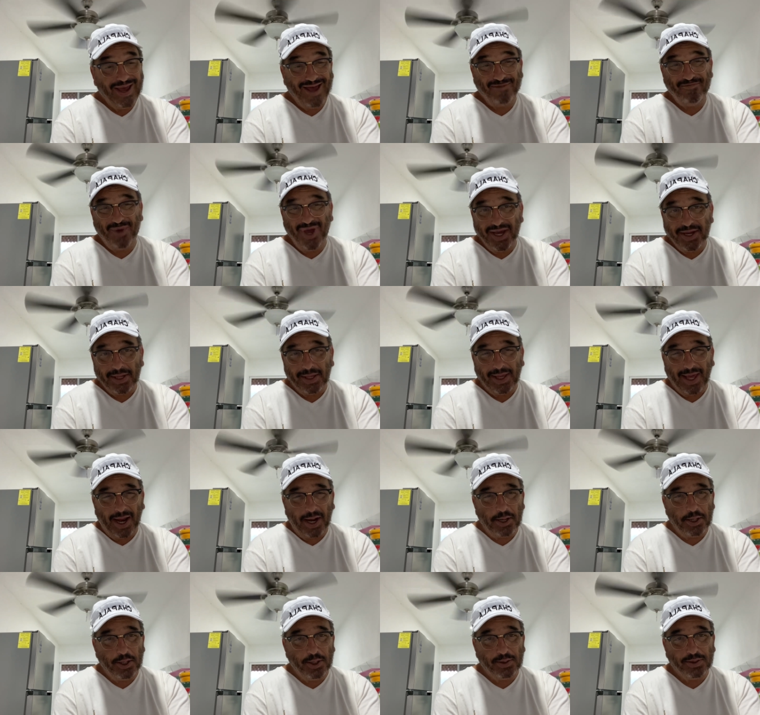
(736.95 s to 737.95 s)
I make a
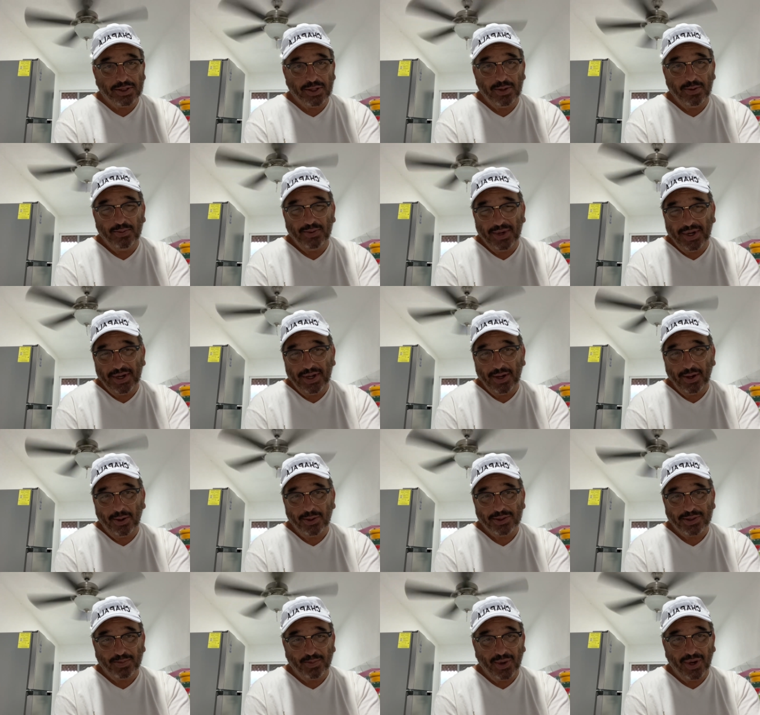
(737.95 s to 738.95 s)
lot of YouTube
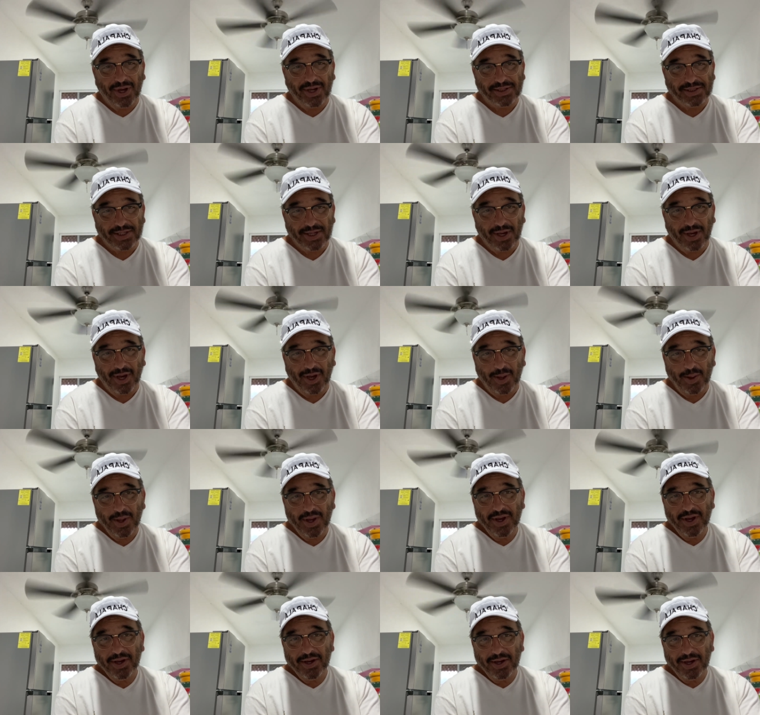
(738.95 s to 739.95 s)
videos, but
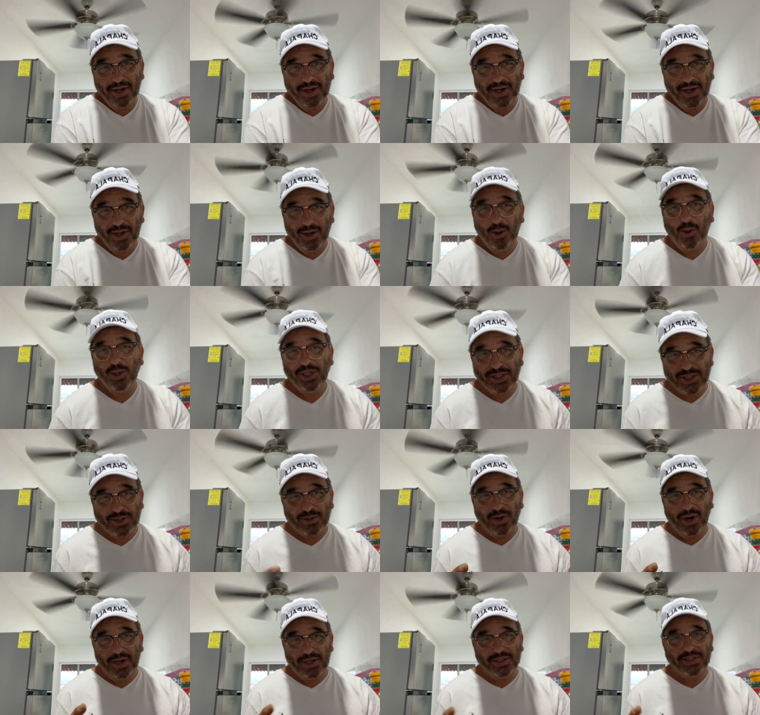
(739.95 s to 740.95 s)
I always
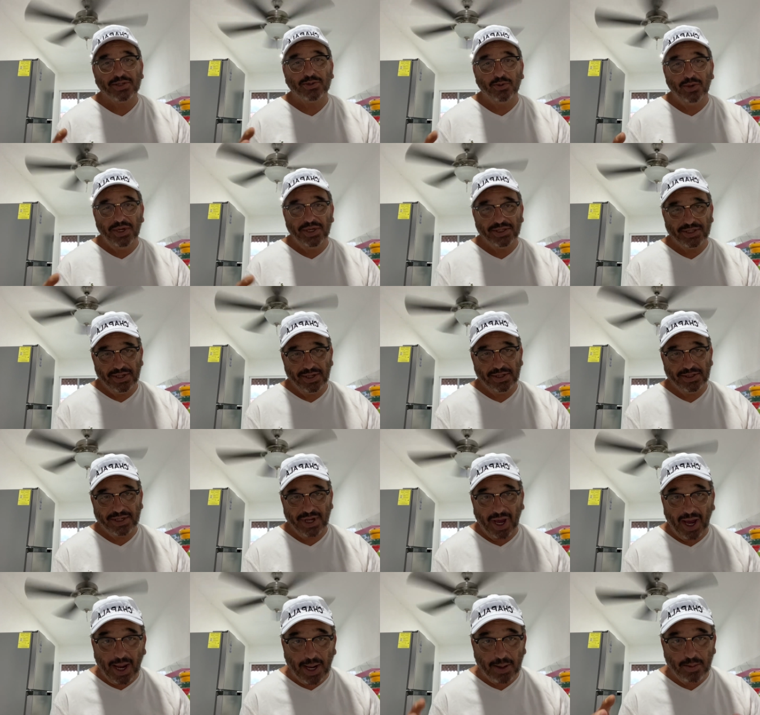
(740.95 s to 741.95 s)
try to squeeze in
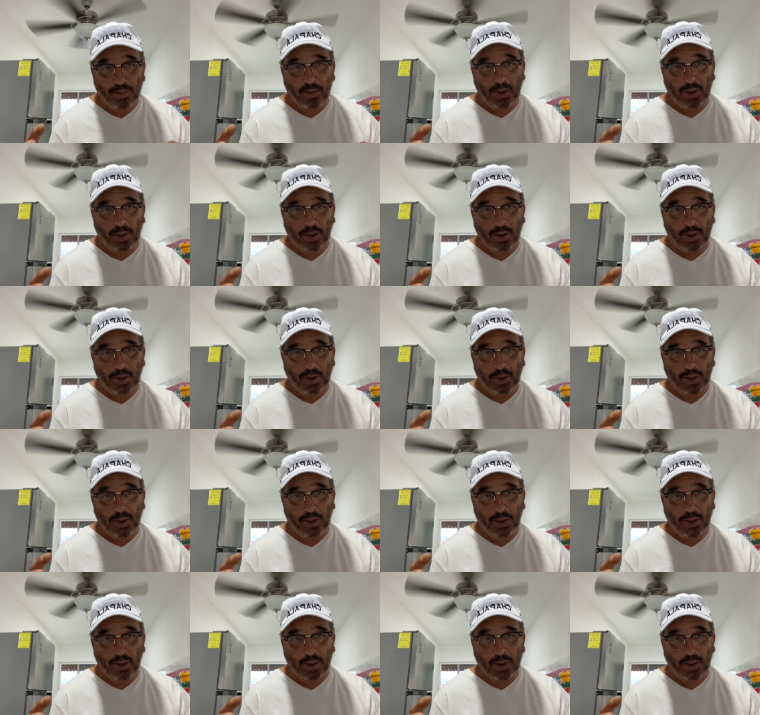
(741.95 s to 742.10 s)
time